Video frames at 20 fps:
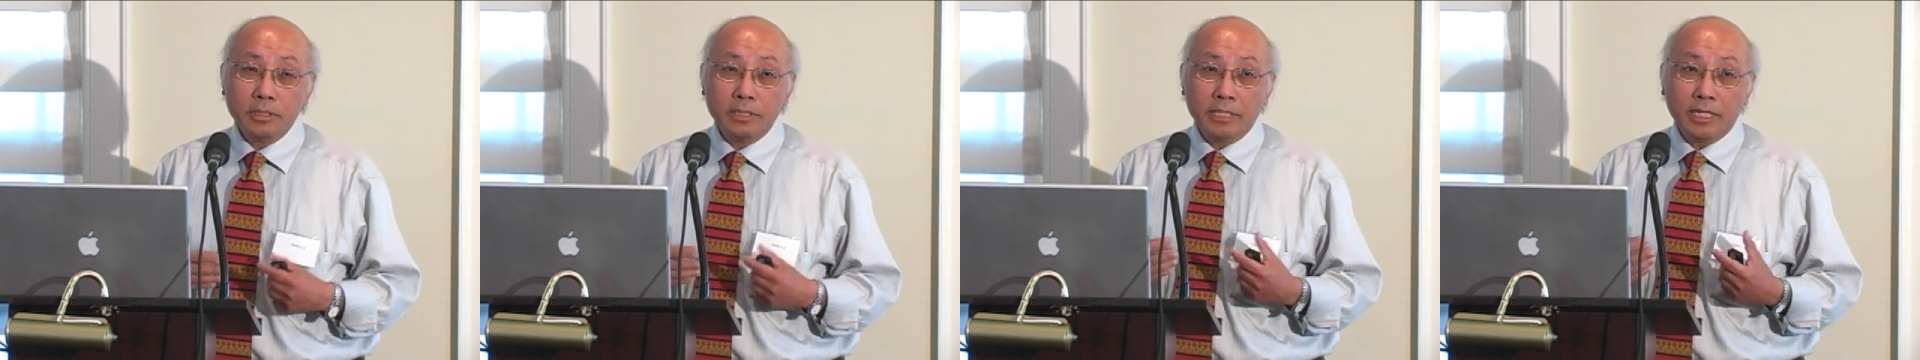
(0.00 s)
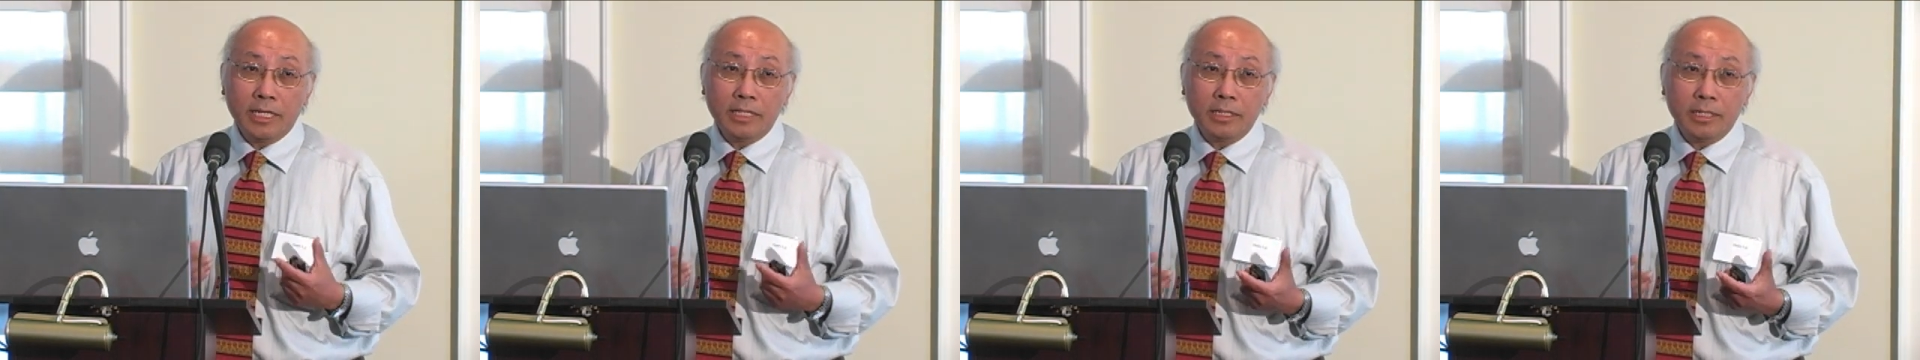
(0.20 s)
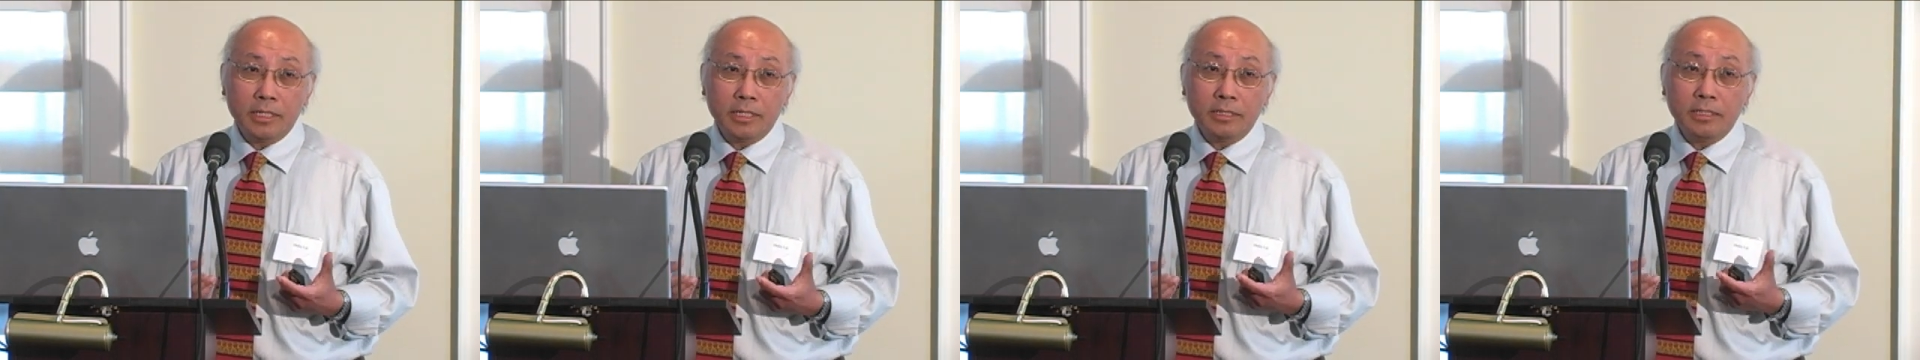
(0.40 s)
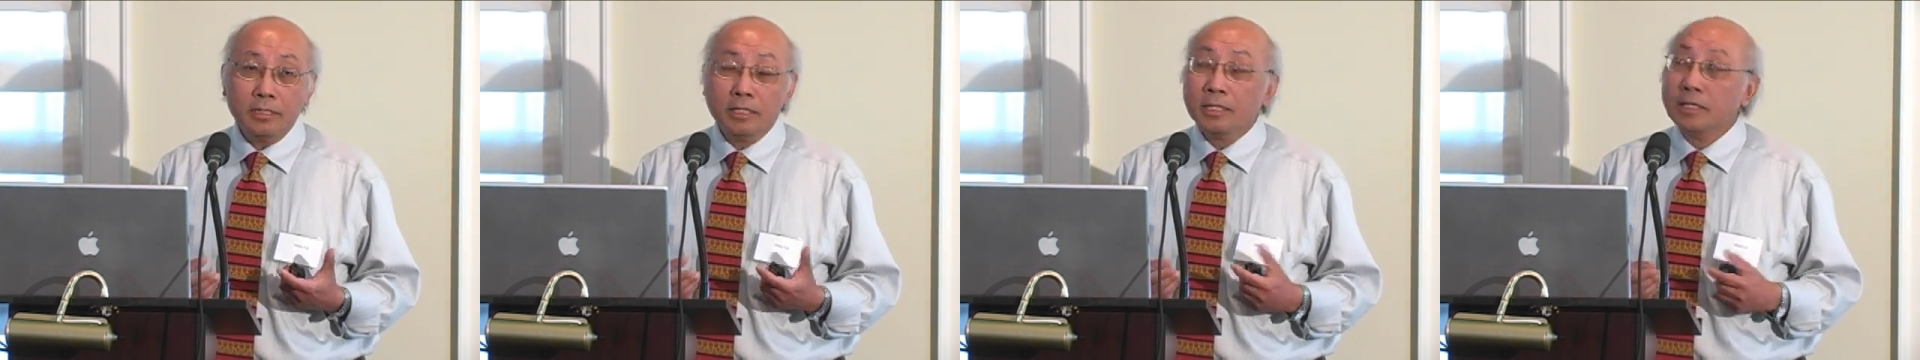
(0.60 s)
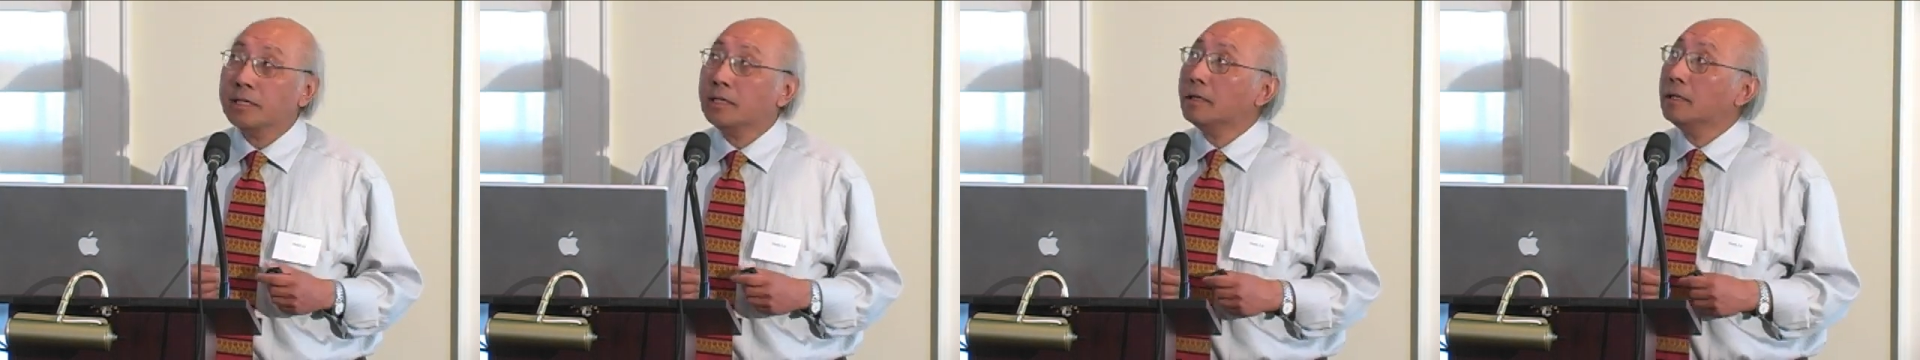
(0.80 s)
DNA
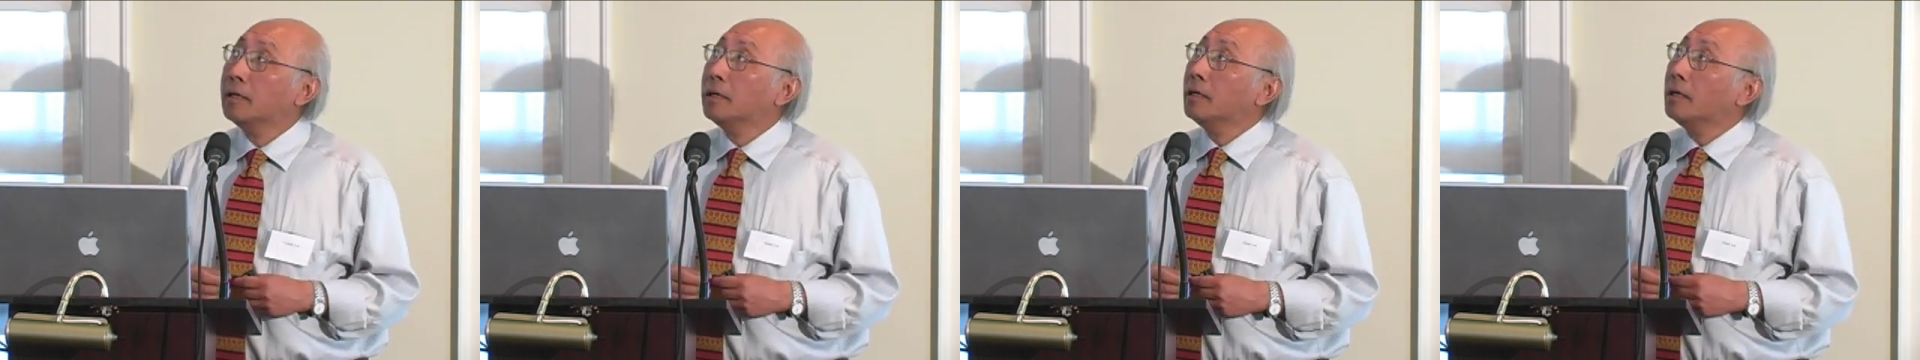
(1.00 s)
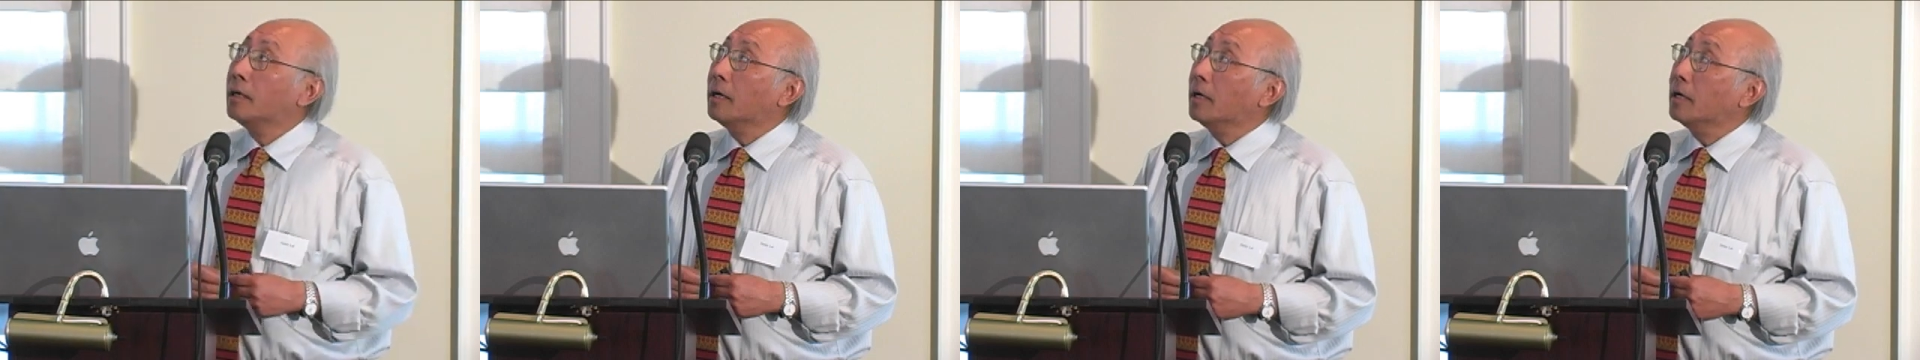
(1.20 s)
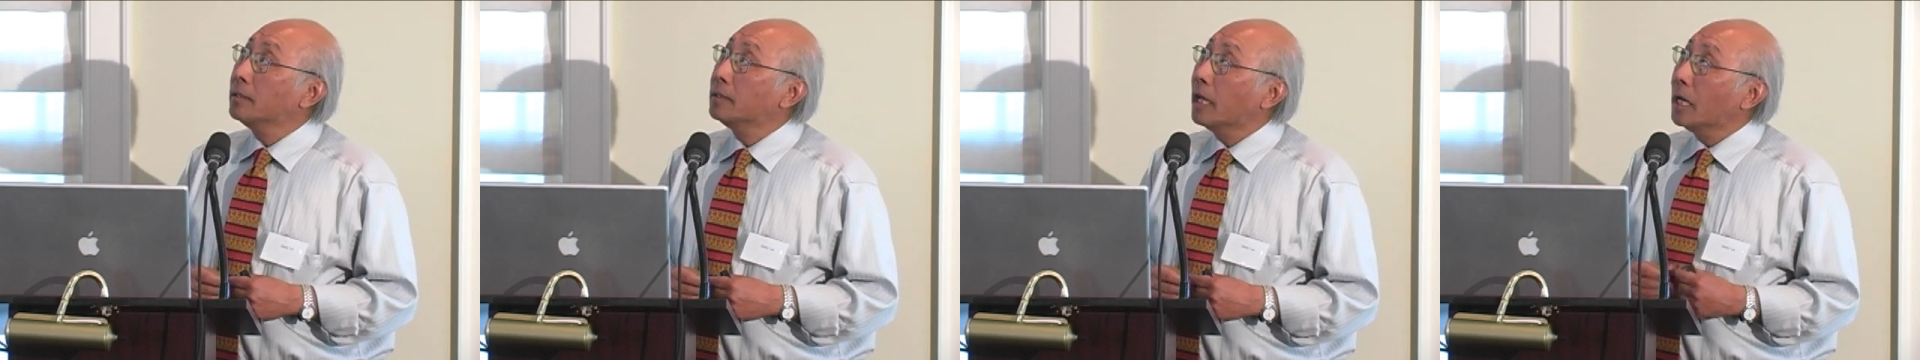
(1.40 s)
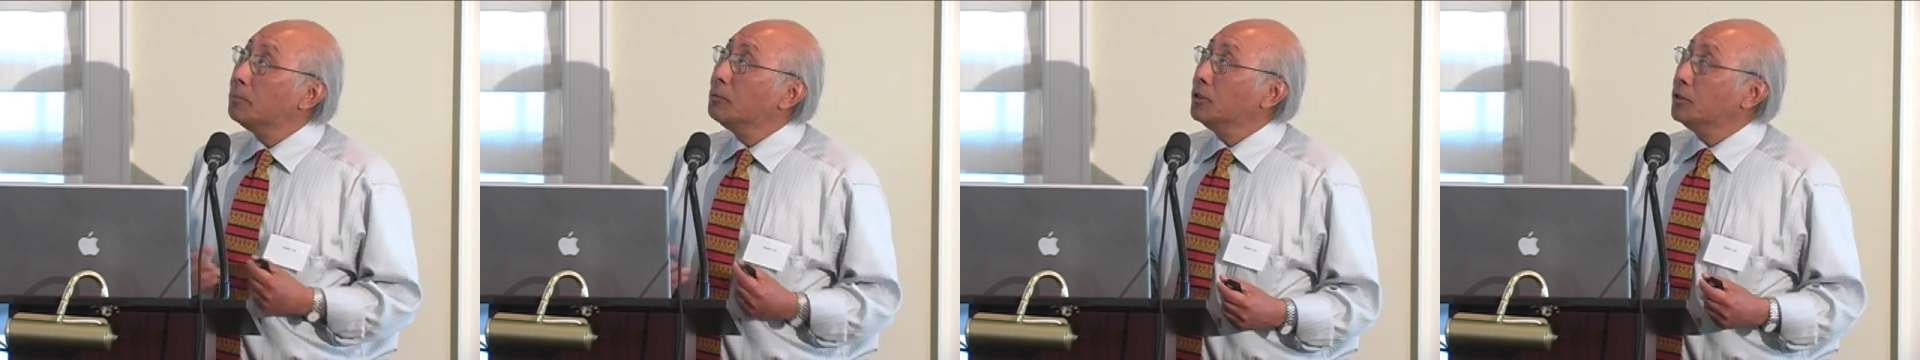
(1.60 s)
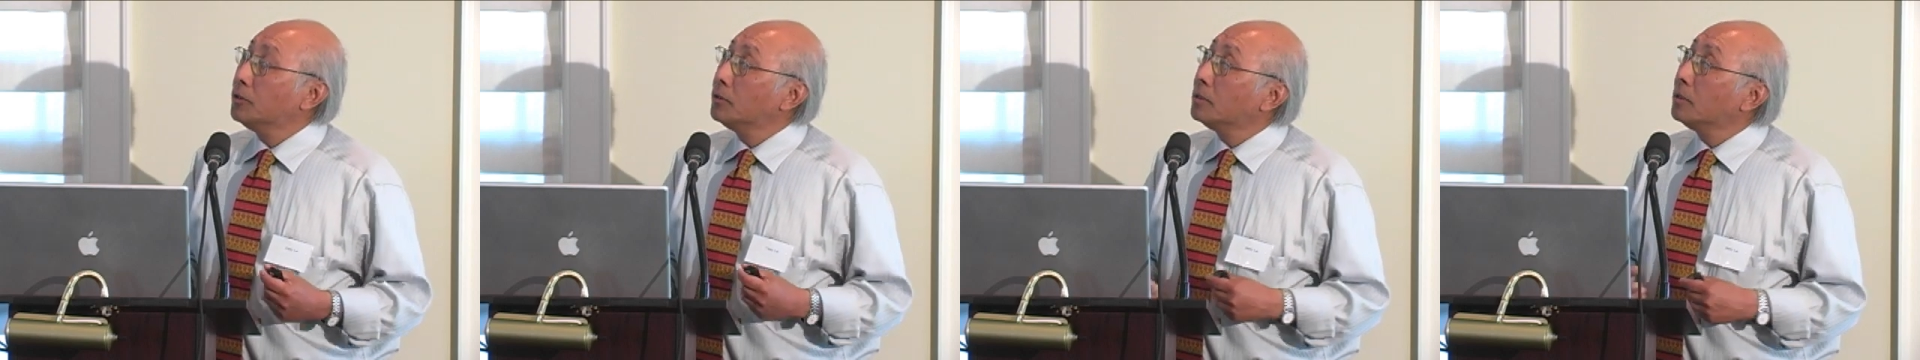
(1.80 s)

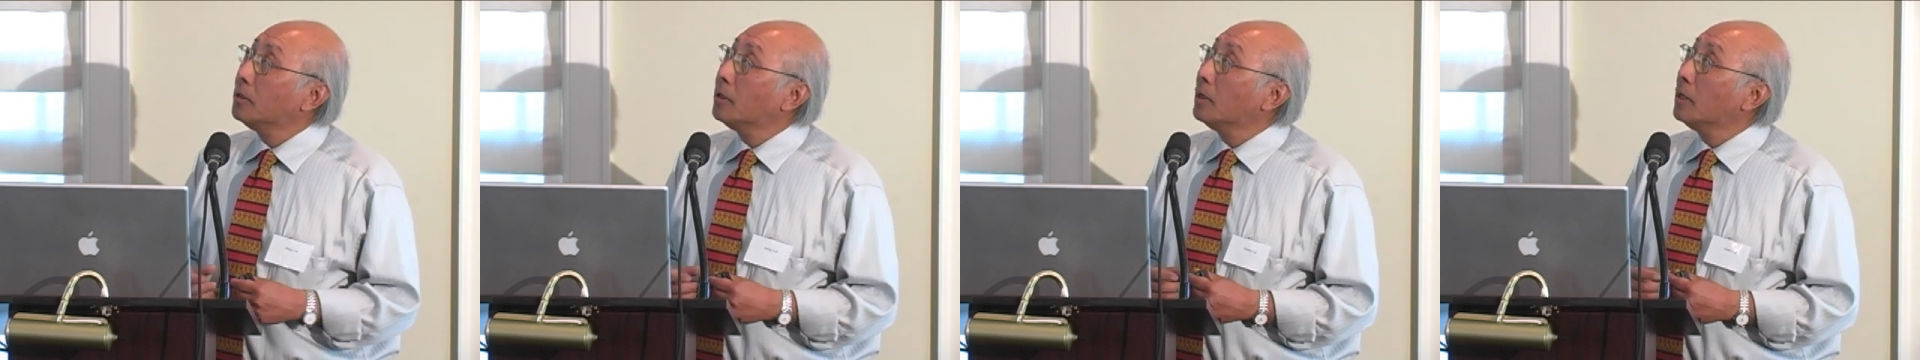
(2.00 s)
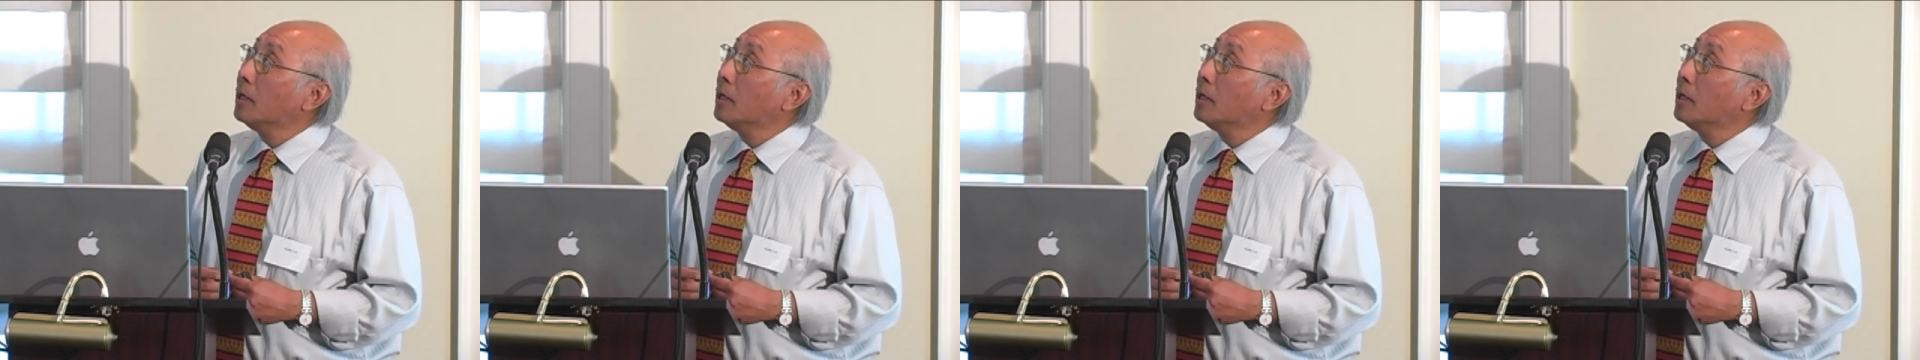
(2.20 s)
damage.